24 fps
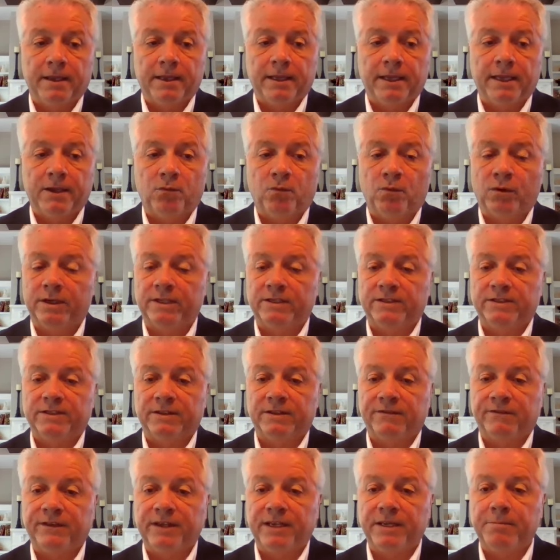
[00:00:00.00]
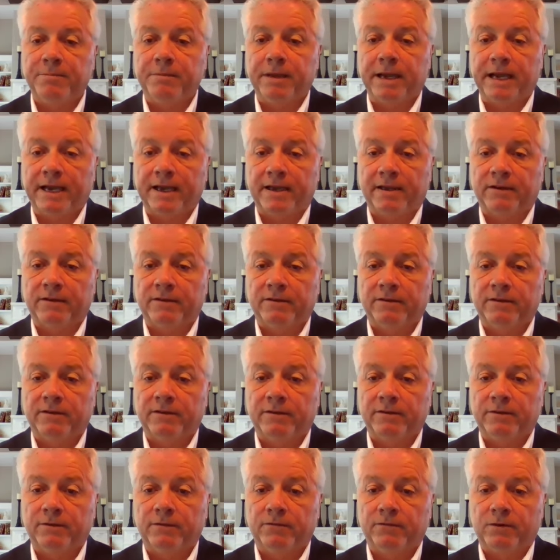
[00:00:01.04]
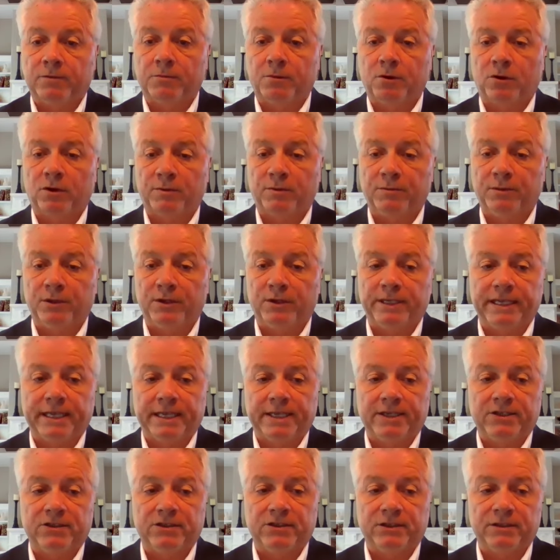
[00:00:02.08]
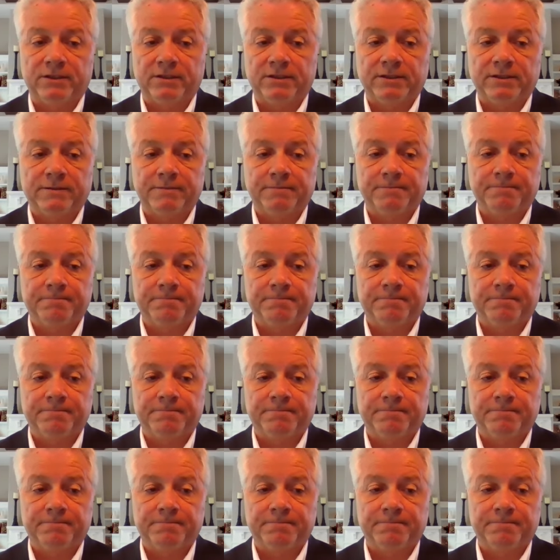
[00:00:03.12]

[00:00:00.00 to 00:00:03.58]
And what is the feedback from our communications?